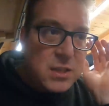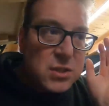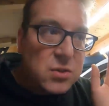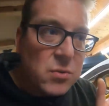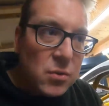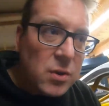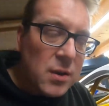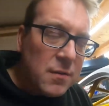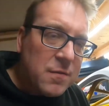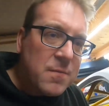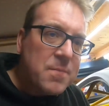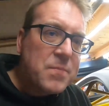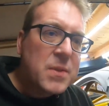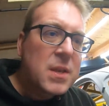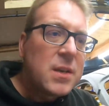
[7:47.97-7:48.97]
a sort of
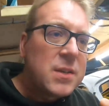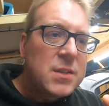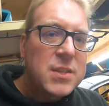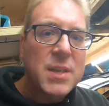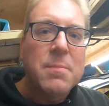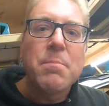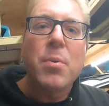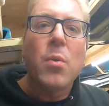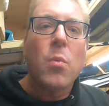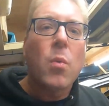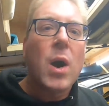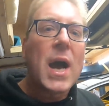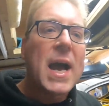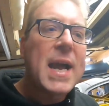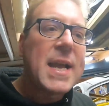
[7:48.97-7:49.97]
simple
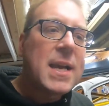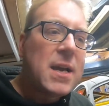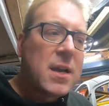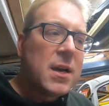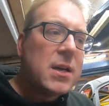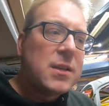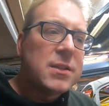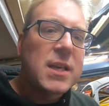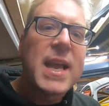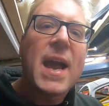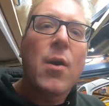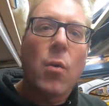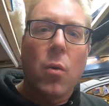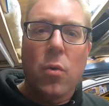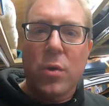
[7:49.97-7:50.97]
way to get
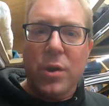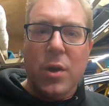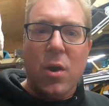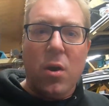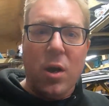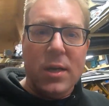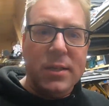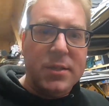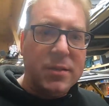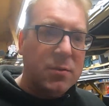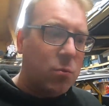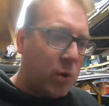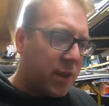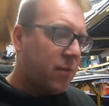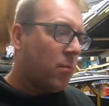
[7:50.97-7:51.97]

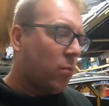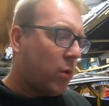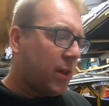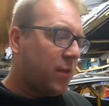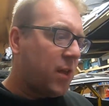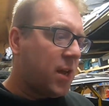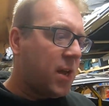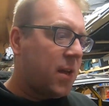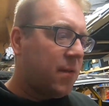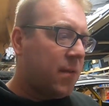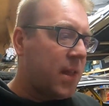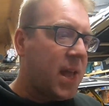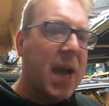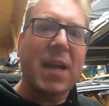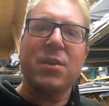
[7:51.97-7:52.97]
organized with
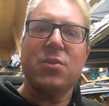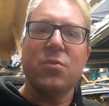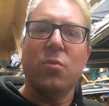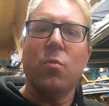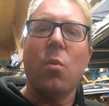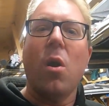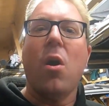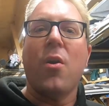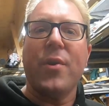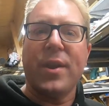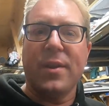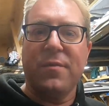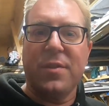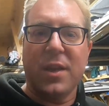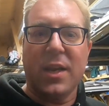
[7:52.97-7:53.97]
the actual
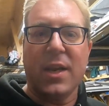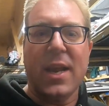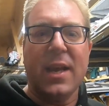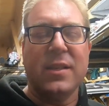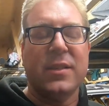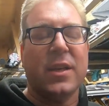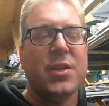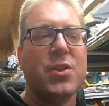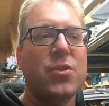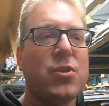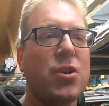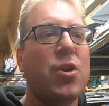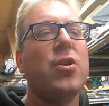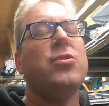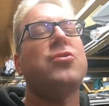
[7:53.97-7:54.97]
wiring of the connector. You
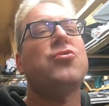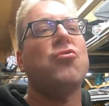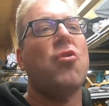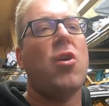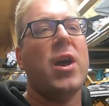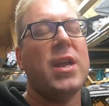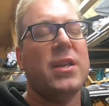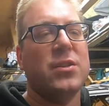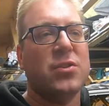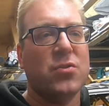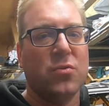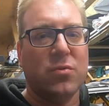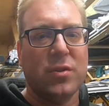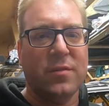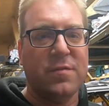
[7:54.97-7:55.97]
could try and
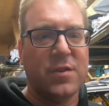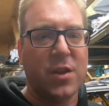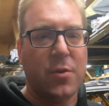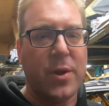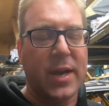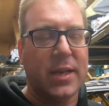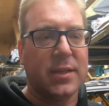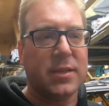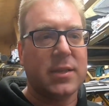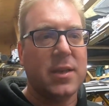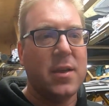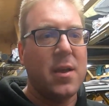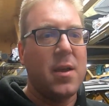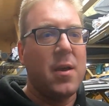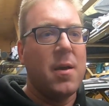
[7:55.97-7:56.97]
sort of do it
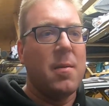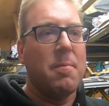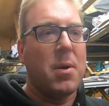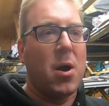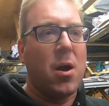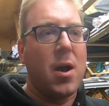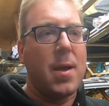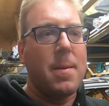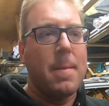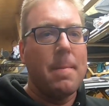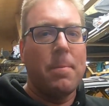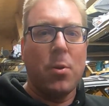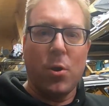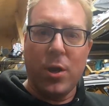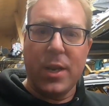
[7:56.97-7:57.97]
by
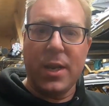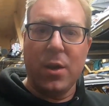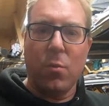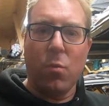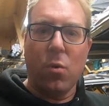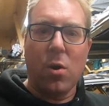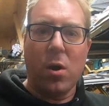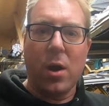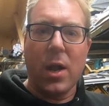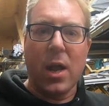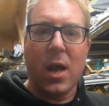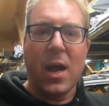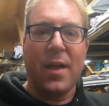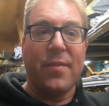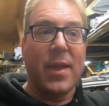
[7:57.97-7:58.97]
putting in a
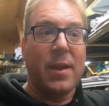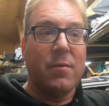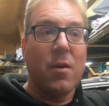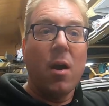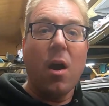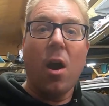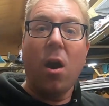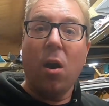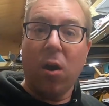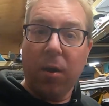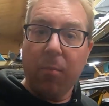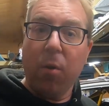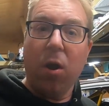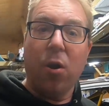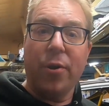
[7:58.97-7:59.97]
wire and then
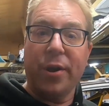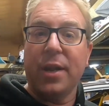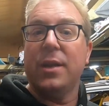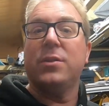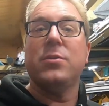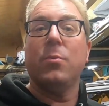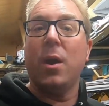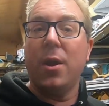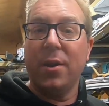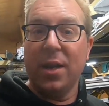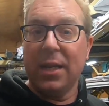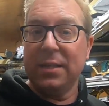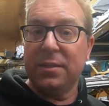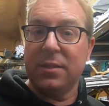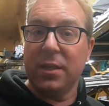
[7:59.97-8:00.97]
hardwiring it to where it
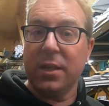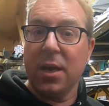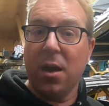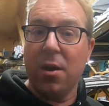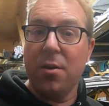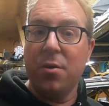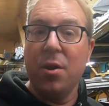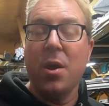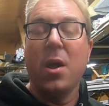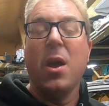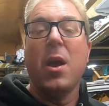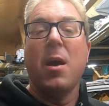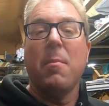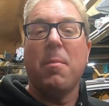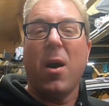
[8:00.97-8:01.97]
needs to go,
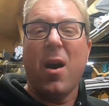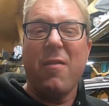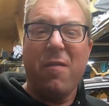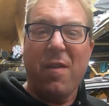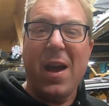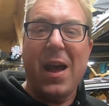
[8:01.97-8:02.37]
but I